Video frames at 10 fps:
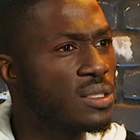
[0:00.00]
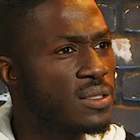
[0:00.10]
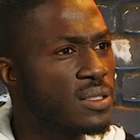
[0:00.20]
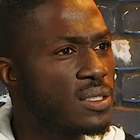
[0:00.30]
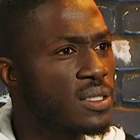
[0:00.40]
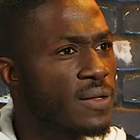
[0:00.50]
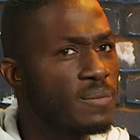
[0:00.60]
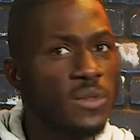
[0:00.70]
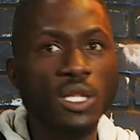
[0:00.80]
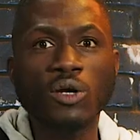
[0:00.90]
Mm-hmm.
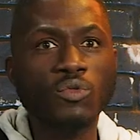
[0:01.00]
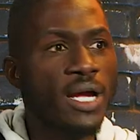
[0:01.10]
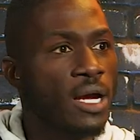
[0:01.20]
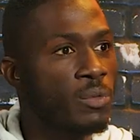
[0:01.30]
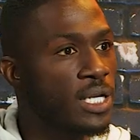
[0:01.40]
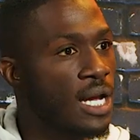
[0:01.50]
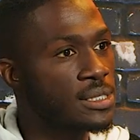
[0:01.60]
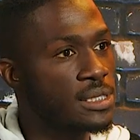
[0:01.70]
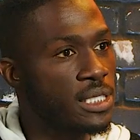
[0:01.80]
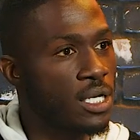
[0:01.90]
Look around. We're
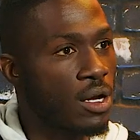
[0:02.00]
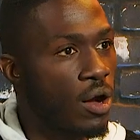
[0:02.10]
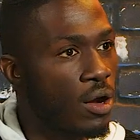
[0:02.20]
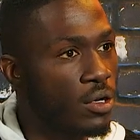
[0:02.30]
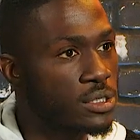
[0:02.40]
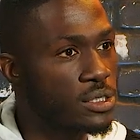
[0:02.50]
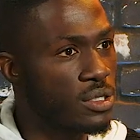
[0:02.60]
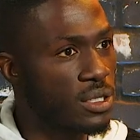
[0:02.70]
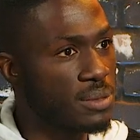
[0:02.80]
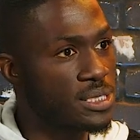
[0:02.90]
constantly in cars. You
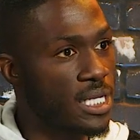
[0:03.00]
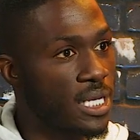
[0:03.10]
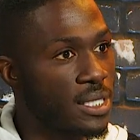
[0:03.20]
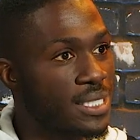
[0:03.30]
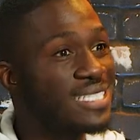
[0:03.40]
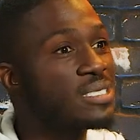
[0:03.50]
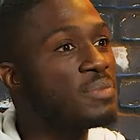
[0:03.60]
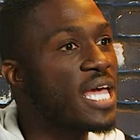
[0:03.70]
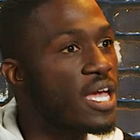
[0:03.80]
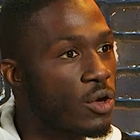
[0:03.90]
know what I'm saying? Mm-hmm. Get some
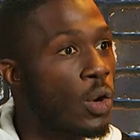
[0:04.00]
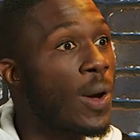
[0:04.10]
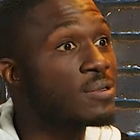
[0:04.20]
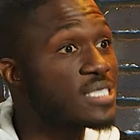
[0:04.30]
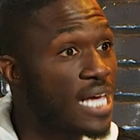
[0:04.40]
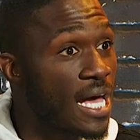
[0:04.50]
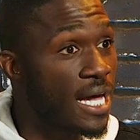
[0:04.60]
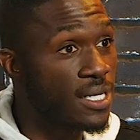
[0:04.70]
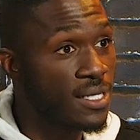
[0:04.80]
air. Go outside.